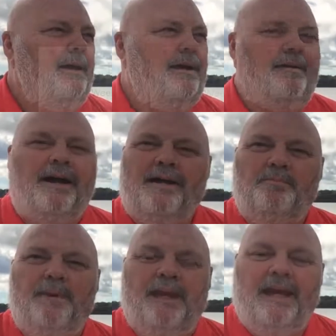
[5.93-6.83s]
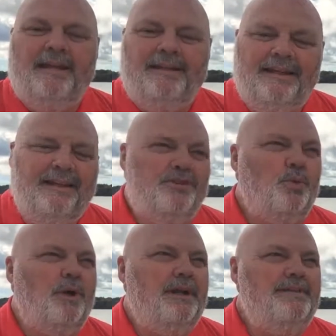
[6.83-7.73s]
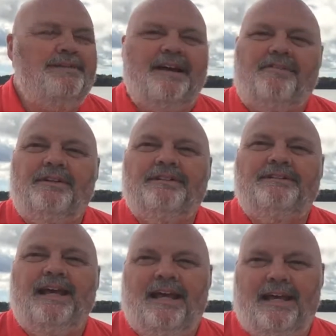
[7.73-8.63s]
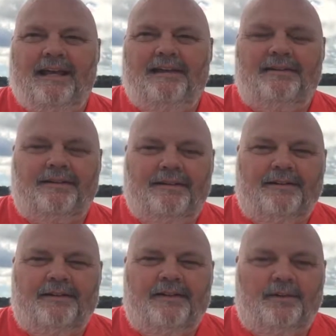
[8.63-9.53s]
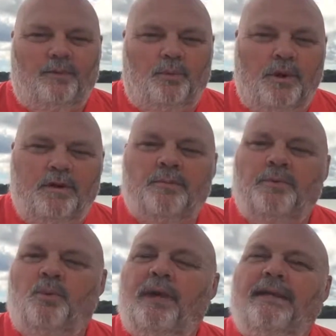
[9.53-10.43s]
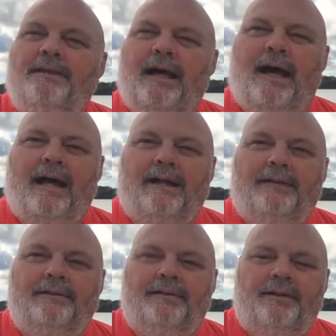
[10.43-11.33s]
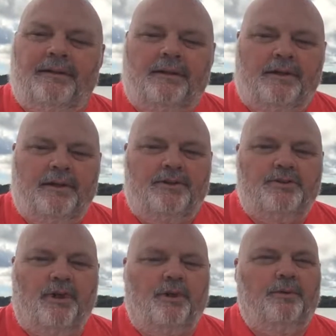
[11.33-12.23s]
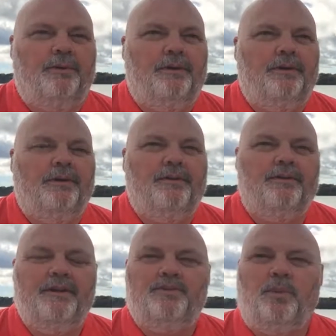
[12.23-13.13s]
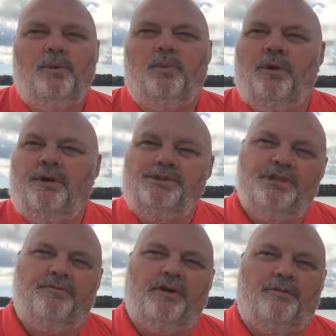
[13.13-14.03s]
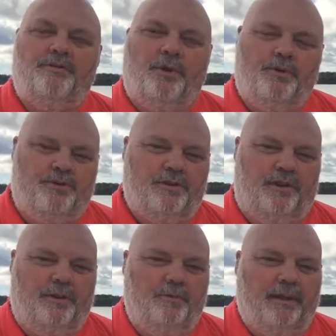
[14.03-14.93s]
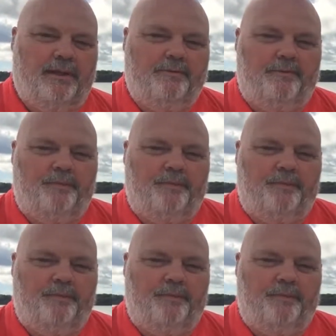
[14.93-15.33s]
All right, BAD 2710. Welcome to week 9. So this week we're going to shift our focus a little bit.